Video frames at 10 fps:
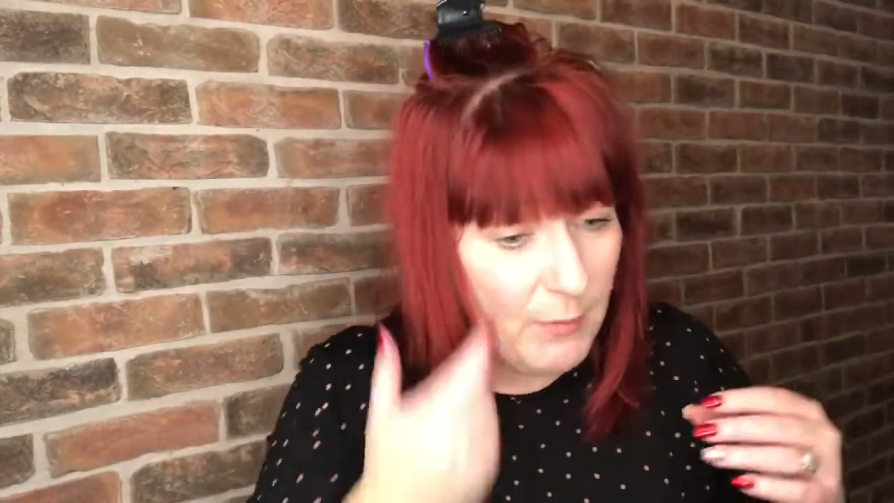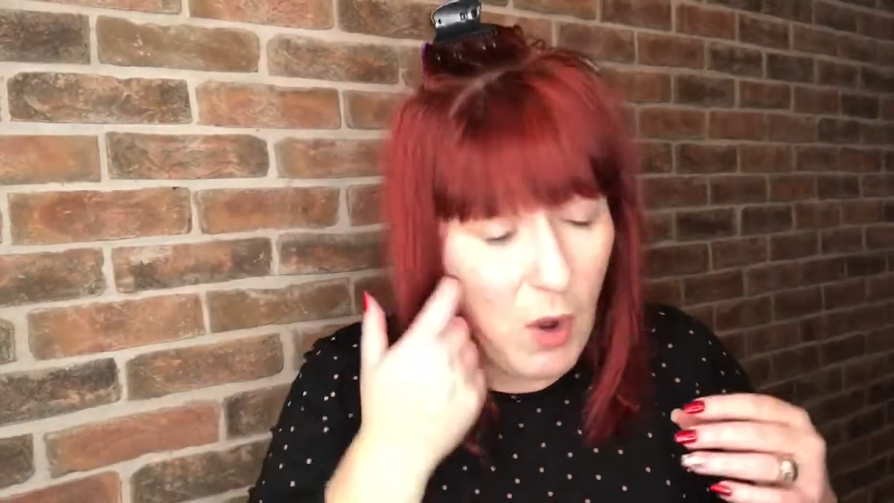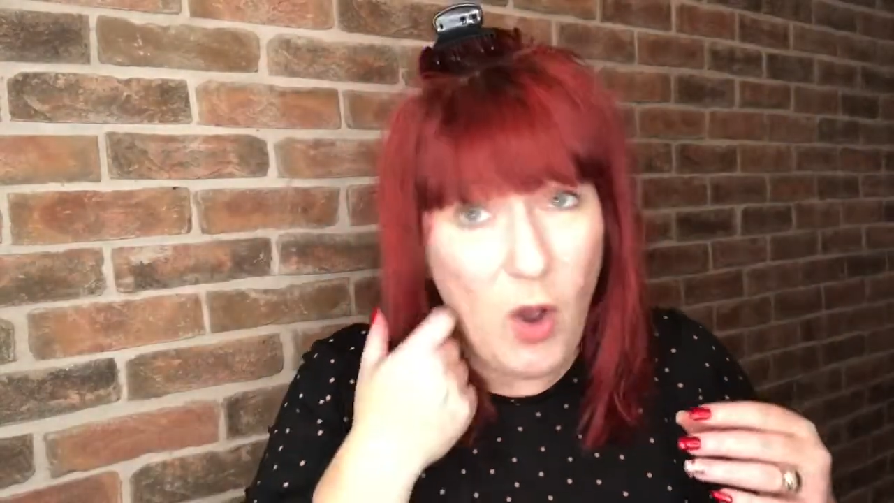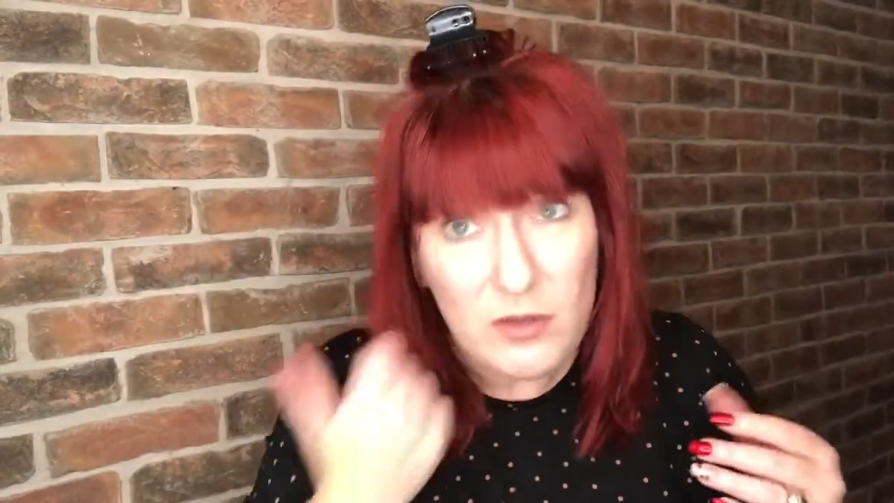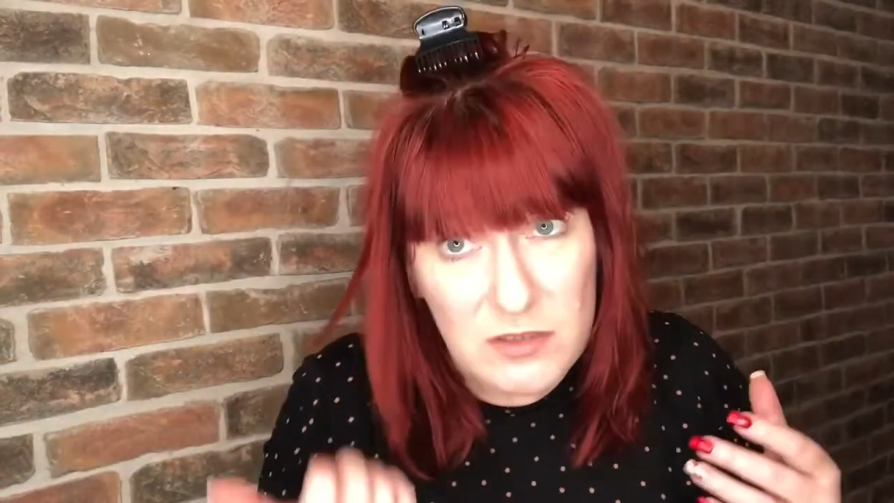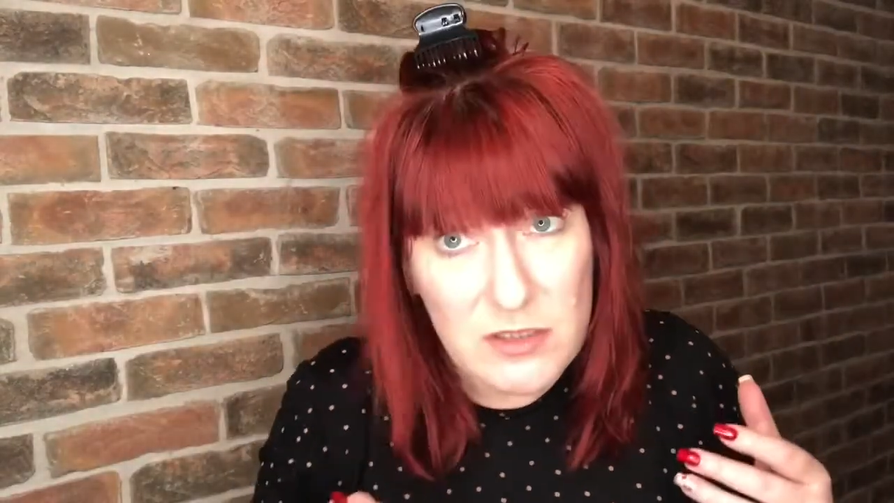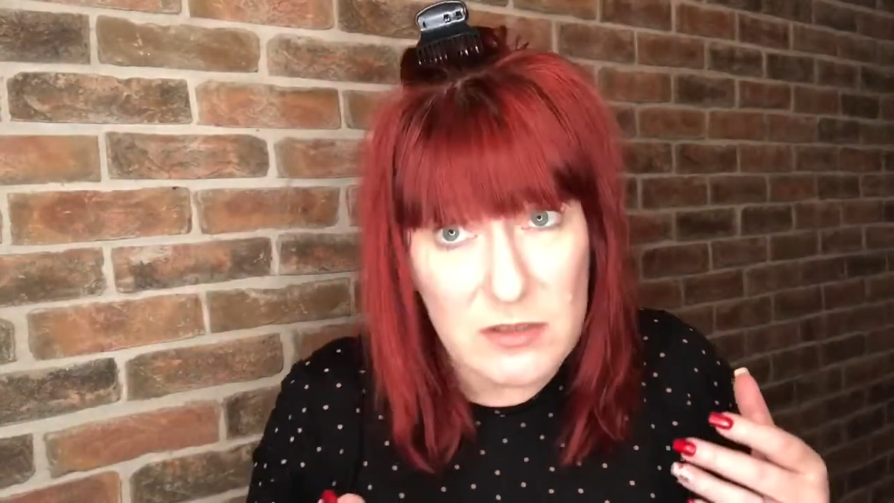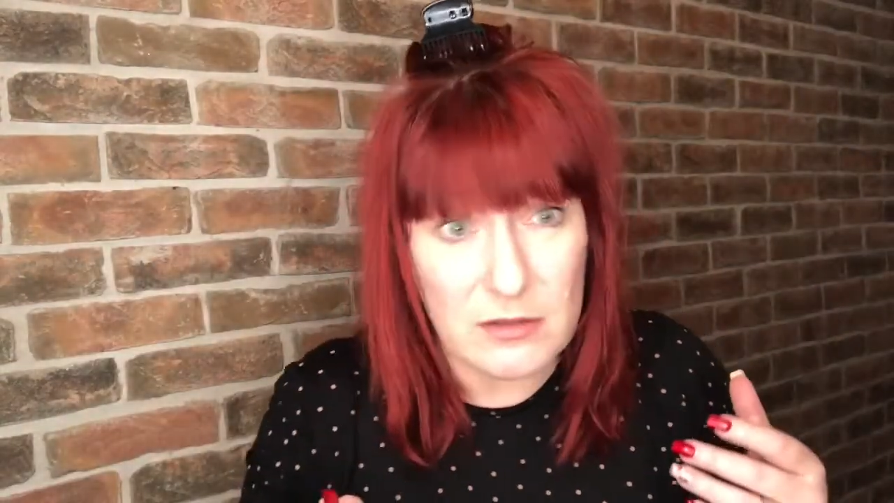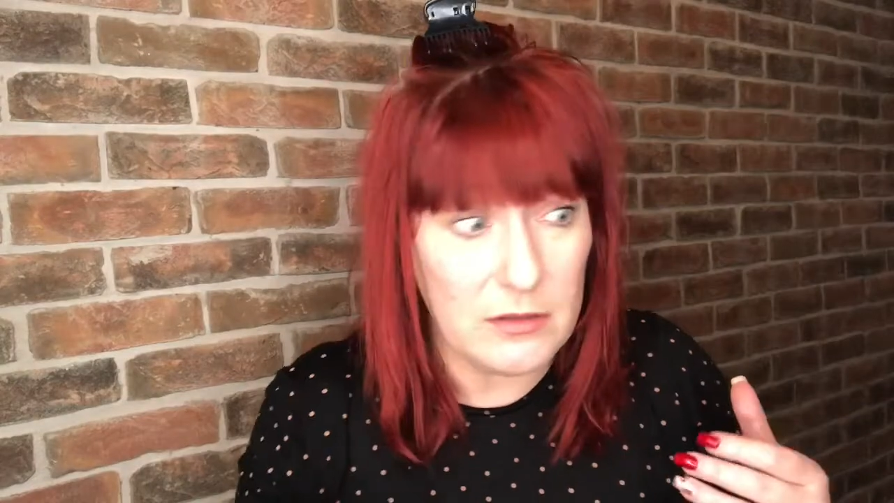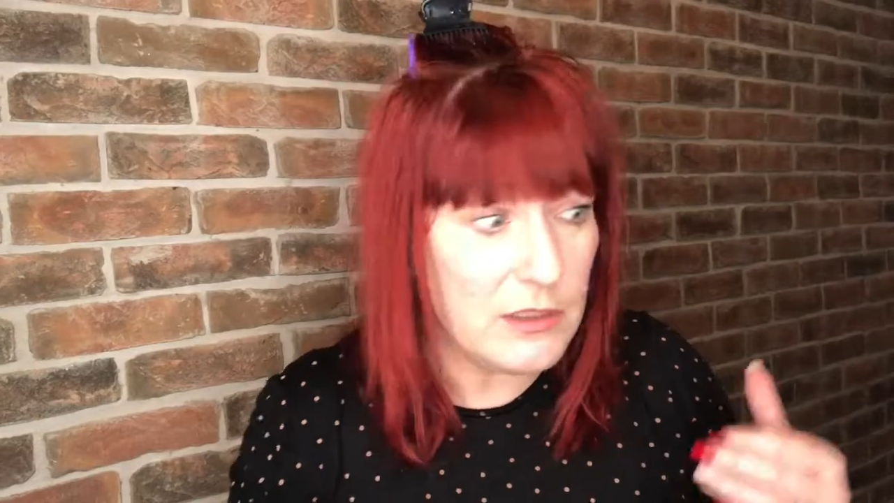
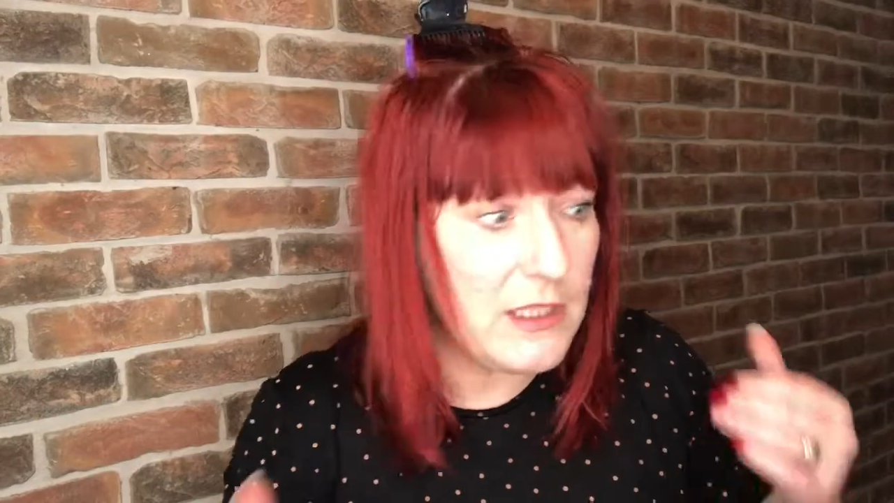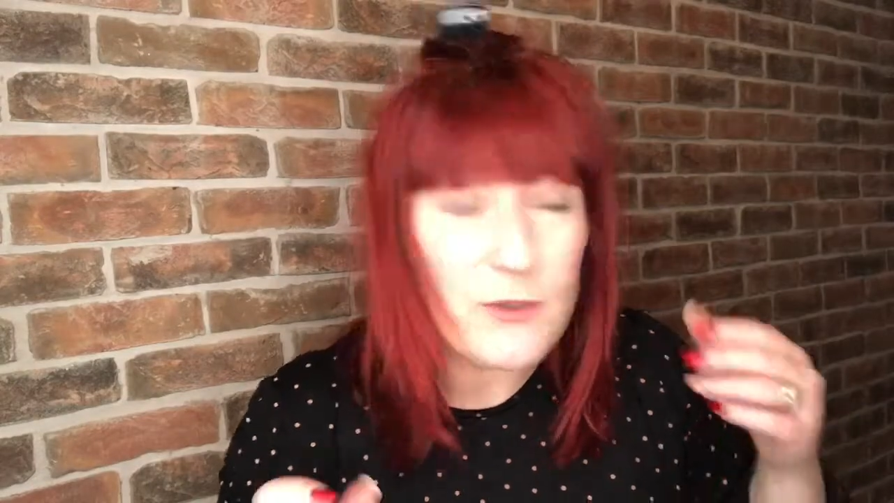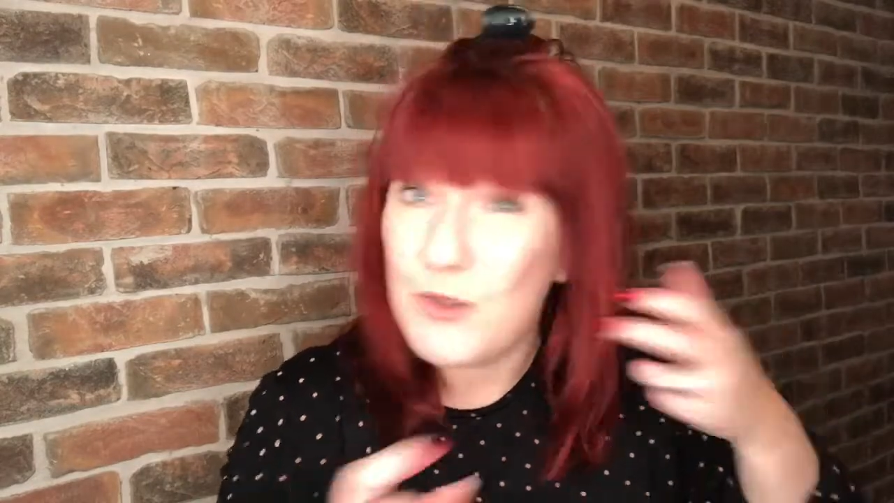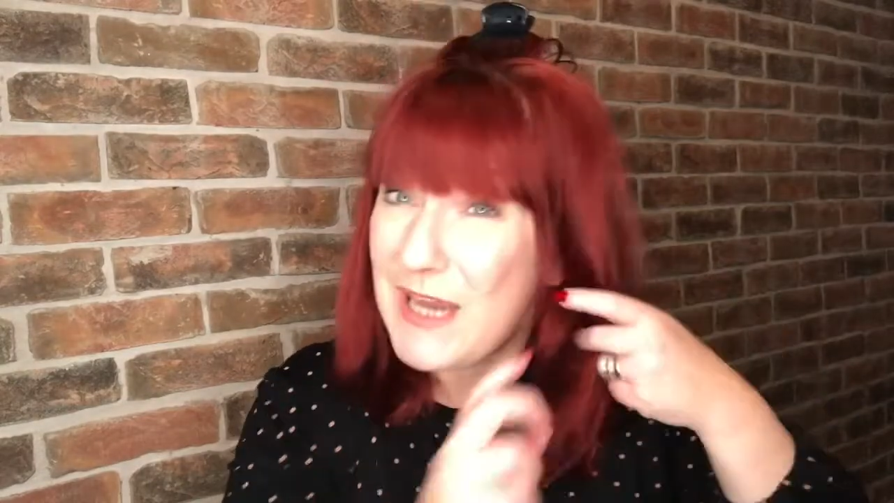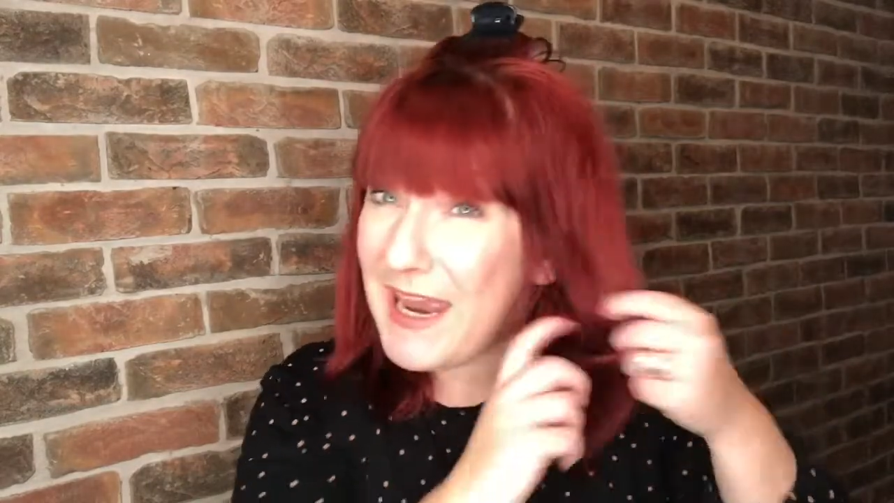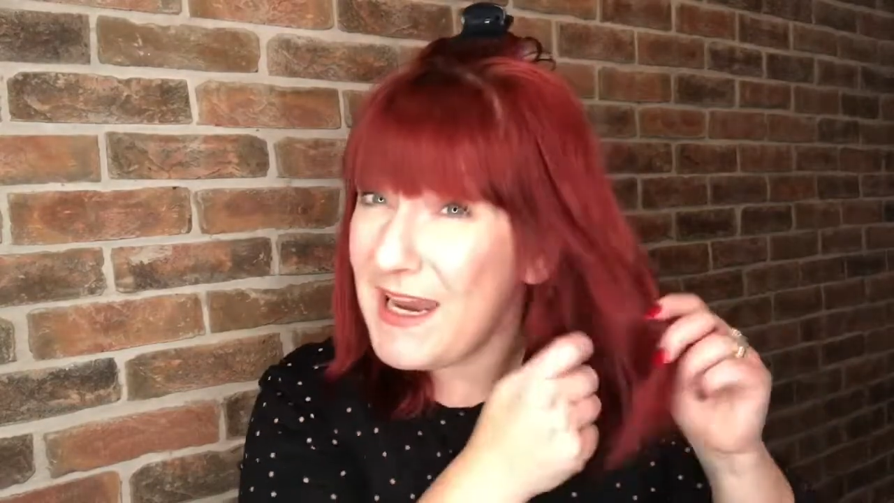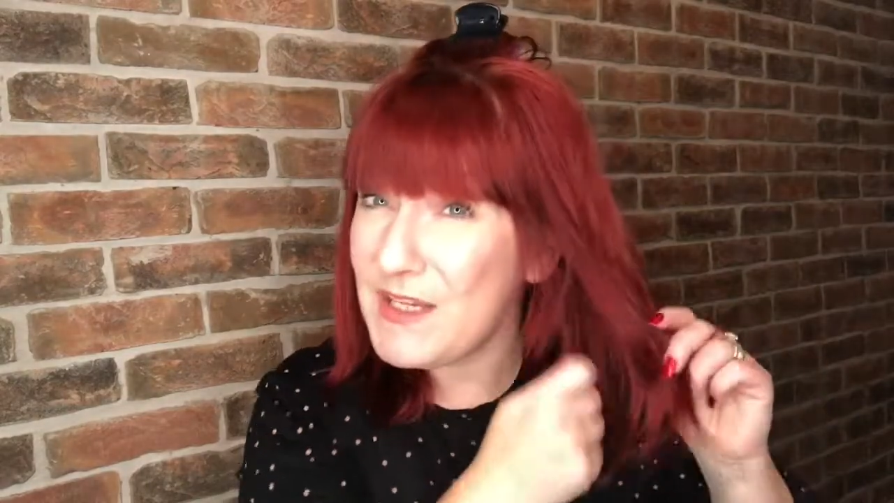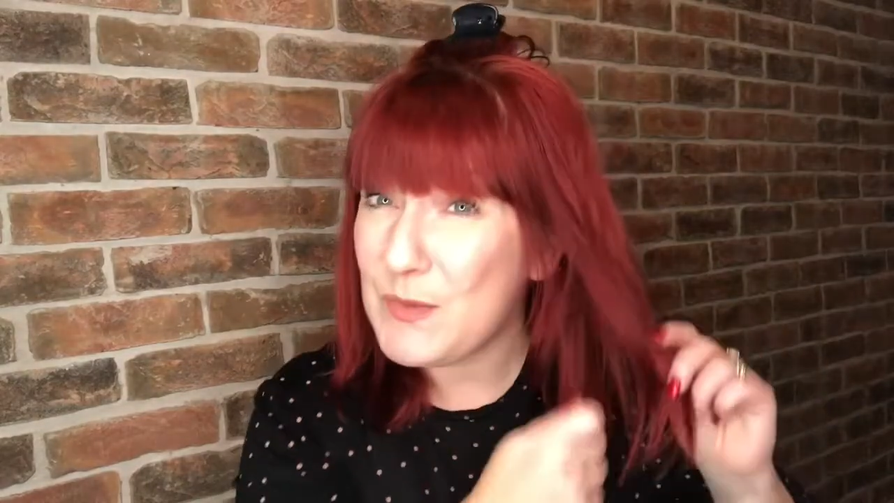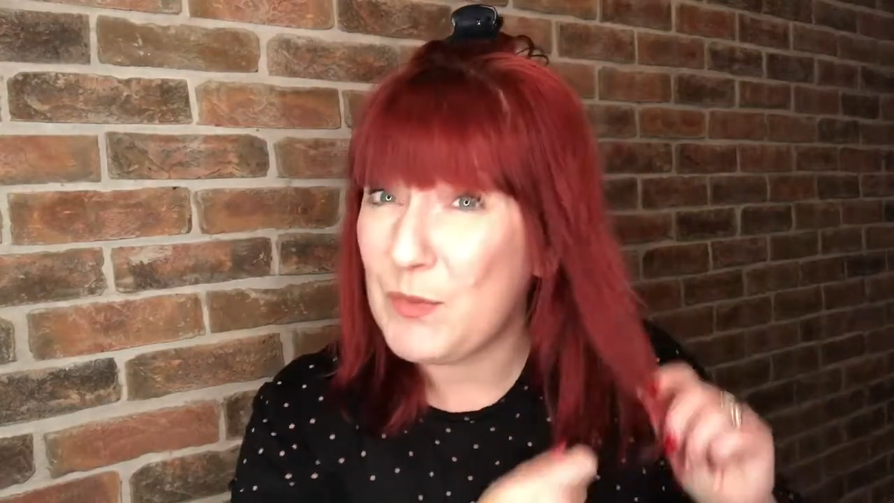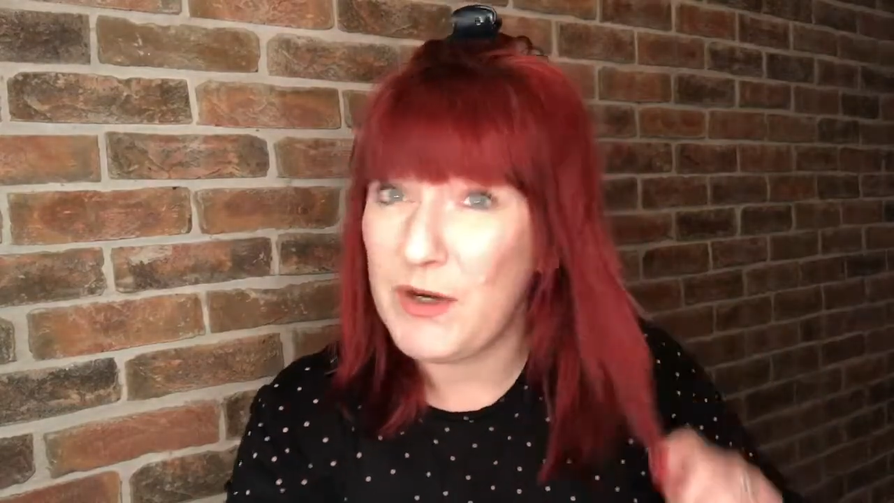Also, you could
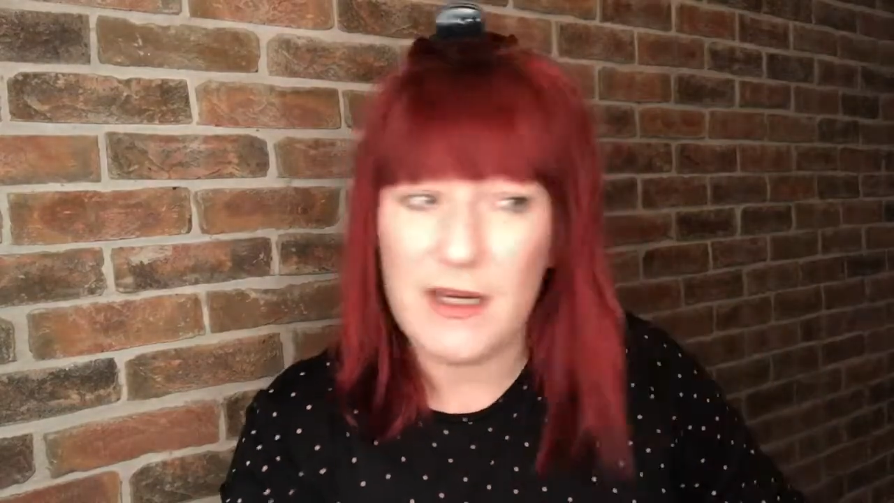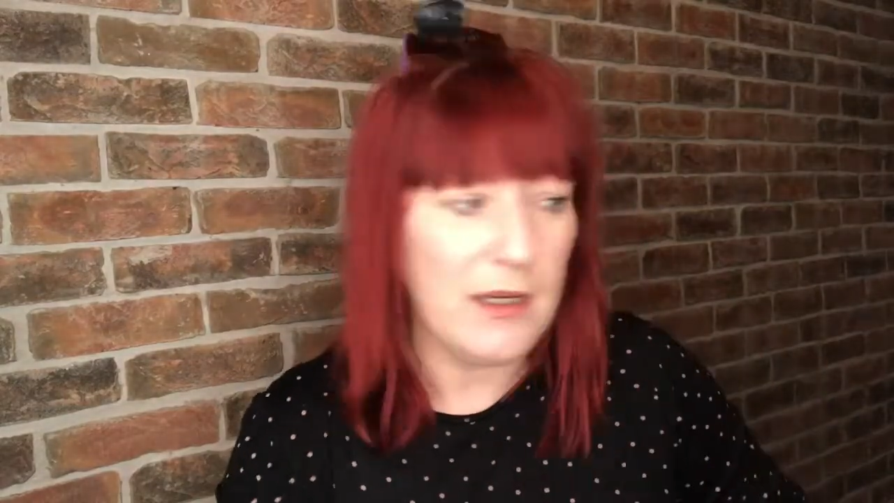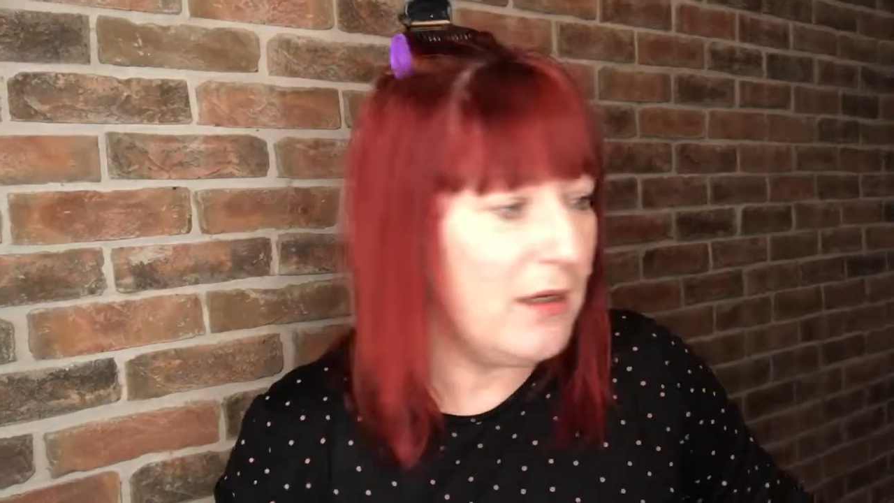hairspray